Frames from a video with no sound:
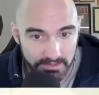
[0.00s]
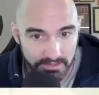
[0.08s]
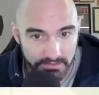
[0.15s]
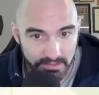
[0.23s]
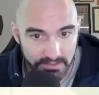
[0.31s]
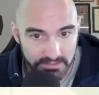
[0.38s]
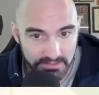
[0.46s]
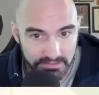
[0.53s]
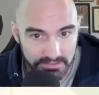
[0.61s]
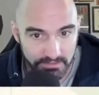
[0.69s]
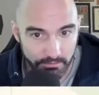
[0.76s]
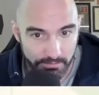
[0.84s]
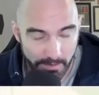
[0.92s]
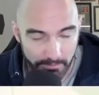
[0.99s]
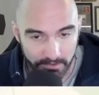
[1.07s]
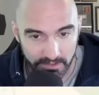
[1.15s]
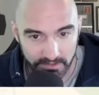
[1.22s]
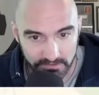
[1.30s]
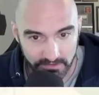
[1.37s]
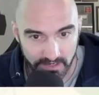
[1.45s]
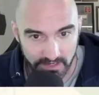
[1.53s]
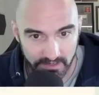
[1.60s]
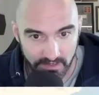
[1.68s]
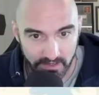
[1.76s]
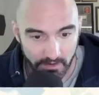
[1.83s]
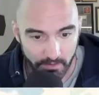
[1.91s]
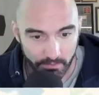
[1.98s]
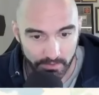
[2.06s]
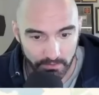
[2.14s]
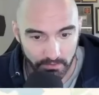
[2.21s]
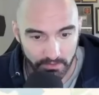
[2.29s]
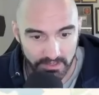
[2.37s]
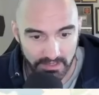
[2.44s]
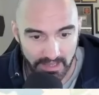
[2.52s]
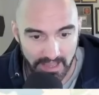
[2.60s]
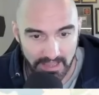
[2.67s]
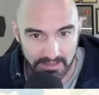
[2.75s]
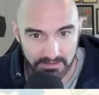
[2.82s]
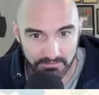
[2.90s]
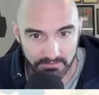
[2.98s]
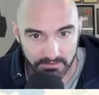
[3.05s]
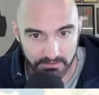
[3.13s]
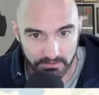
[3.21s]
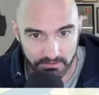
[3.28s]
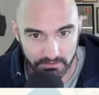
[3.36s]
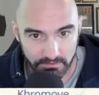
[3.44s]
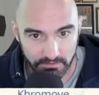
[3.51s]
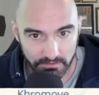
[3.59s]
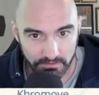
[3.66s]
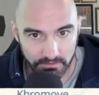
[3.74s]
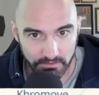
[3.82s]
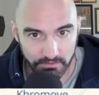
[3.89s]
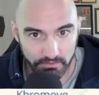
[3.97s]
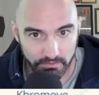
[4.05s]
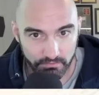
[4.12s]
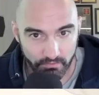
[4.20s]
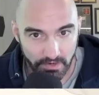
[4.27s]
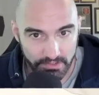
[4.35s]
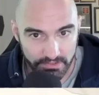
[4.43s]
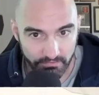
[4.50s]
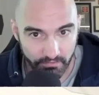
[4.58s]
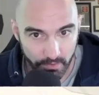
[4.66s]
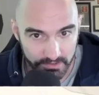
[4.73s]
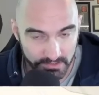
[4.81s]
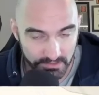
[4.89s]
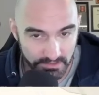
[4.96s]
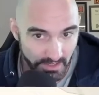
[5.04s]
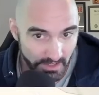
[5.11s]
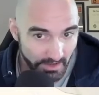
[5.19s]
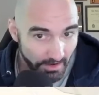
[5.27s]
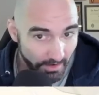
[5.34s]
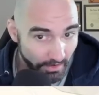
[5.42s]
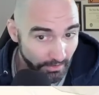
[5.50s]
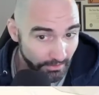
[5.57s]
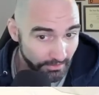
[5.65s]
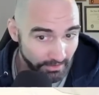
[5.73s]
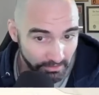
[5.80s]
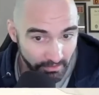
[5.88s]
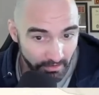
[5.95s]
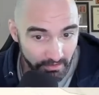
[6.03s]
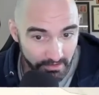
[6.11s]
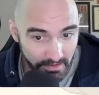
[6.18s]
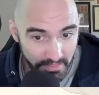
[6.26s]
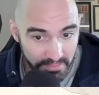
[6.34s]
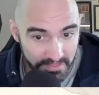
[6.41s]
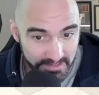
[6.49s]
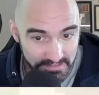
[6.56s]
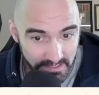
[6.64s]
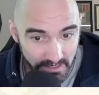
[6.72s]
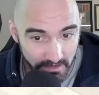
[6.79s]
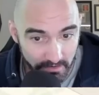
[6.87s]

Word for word: And as you guys can see, remember yesterday, we were looking at Russian forces all along this